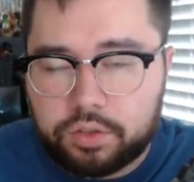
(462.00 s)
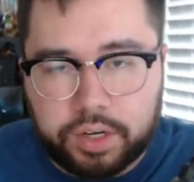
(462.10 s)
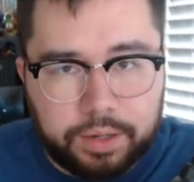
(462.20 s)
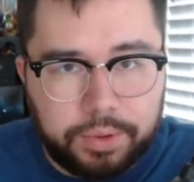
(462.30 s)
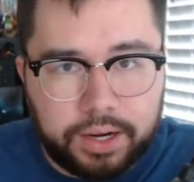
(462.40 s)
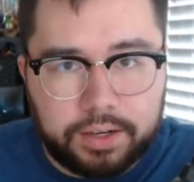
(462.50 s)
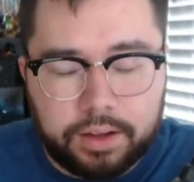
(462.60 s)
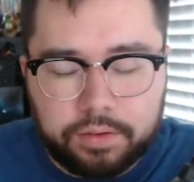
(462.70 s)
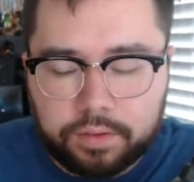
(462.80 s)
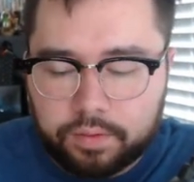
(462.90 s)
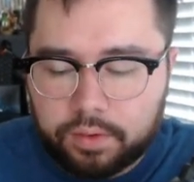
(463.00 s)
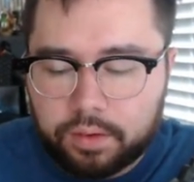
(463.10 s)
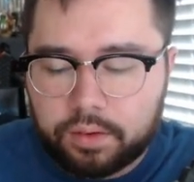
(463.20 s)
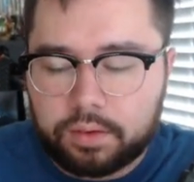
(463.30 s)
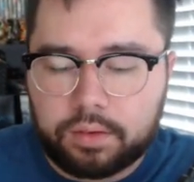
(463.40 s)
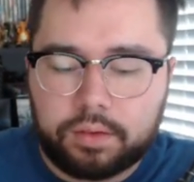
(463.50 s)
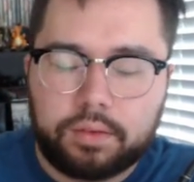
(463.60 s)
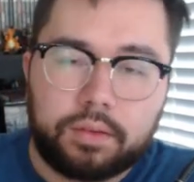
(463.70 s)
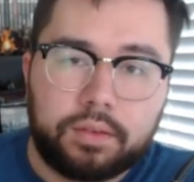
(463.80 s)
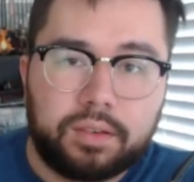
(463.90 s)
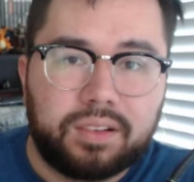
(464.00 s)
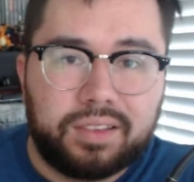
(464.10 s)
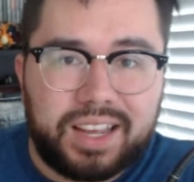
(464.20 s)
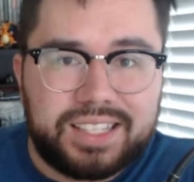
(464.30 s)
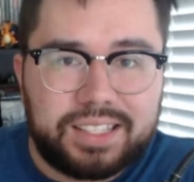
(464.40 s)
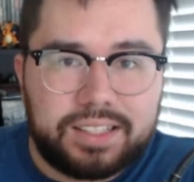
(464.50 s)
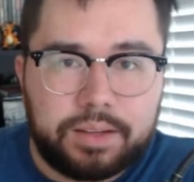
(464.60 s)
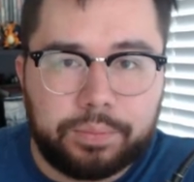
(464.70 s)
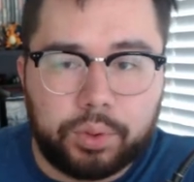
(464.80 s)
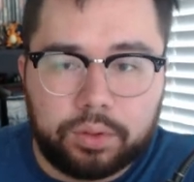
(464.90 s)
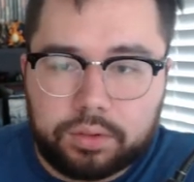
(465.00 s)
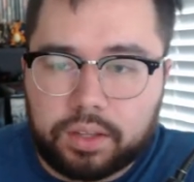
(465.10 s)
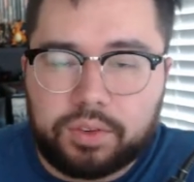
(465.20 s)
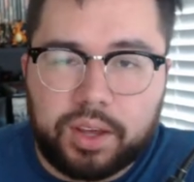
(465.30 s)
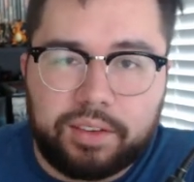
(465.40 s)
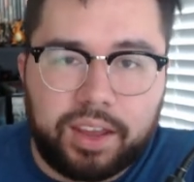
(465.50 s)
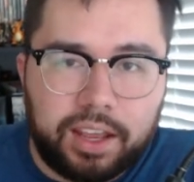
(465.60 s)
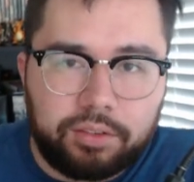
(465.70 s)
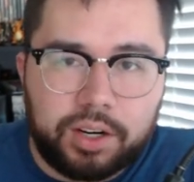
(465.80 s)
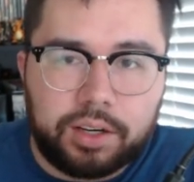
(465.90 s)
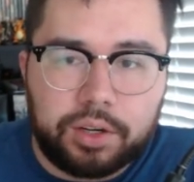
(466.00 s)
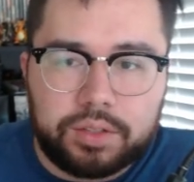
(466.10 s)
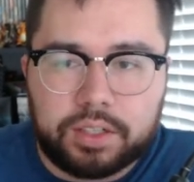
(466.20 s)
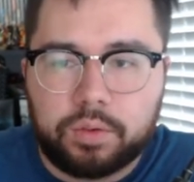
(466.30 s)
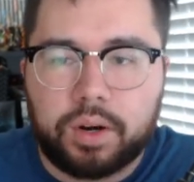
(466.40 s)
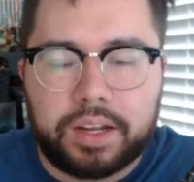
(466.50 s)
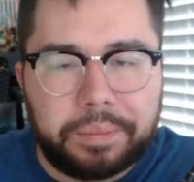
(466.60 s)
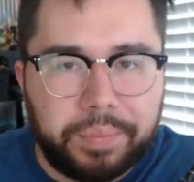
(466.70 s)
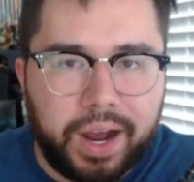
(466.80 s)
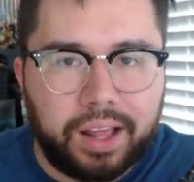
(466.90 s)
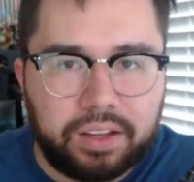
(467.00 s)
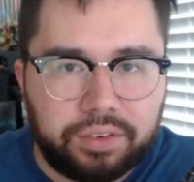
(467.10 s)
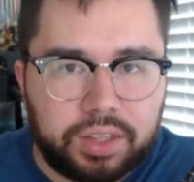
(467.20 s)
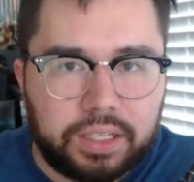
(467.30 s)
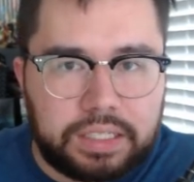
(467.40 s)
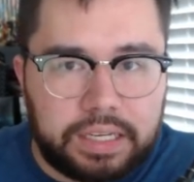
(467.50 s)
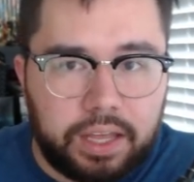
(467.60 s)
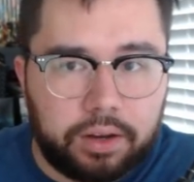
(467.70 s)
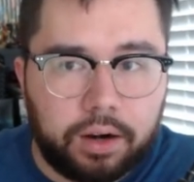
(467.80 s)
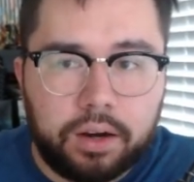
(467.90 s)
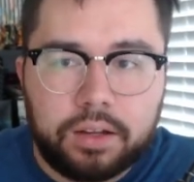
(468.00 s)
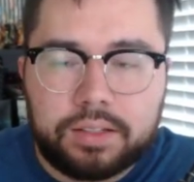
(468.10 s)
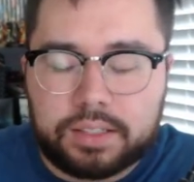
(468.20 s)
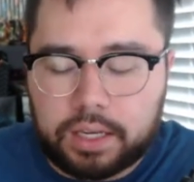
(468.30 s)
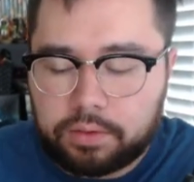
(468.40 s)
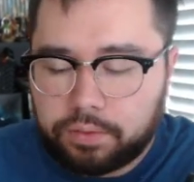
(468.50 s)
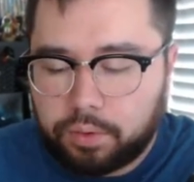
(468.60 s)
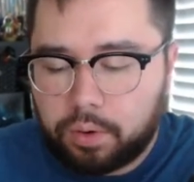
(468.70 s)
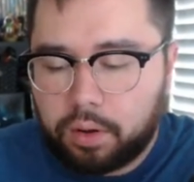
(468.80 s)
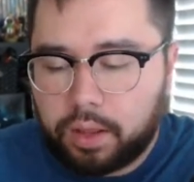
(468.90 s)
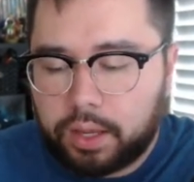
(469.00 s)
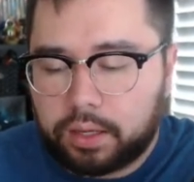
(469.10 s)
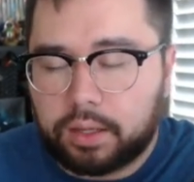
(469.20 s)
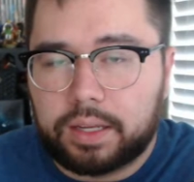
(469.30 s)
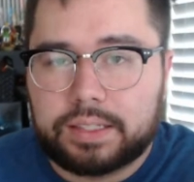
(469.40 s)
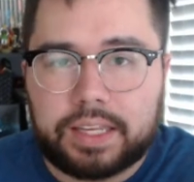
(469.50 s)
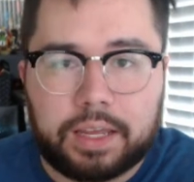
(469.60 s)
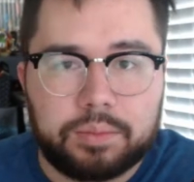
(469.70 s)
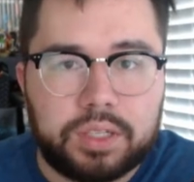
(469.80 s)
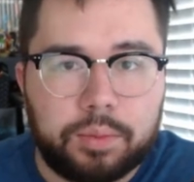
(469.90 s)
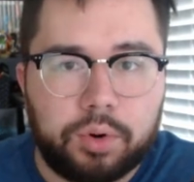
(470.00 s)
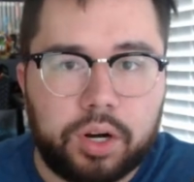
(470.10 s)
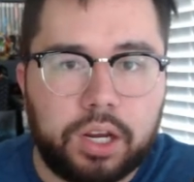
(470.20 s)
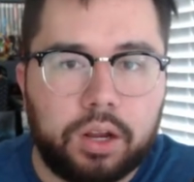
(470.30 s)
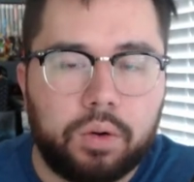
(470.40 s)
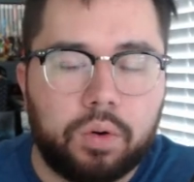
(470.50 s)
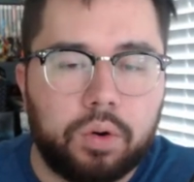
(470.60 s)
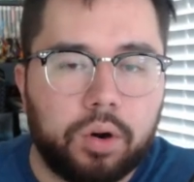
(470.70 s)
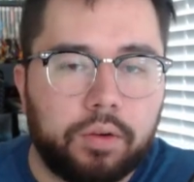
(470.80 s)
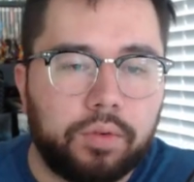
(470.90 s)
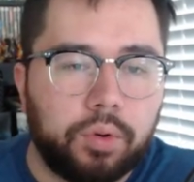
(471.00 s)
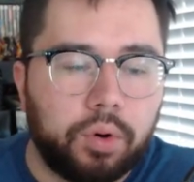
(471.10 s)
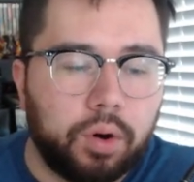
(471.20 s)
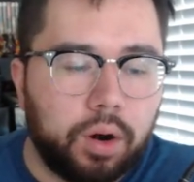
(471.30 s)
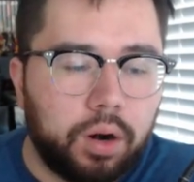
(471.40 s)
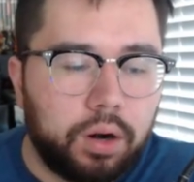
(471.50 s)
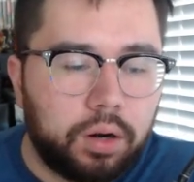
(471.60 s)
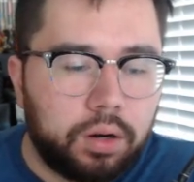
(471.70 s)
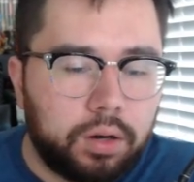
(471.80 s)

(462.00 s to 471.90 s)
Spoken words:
shrink it back down. Nice and simple. If you have handwritten notes and you want to compile everything together, say for like an exam summary or for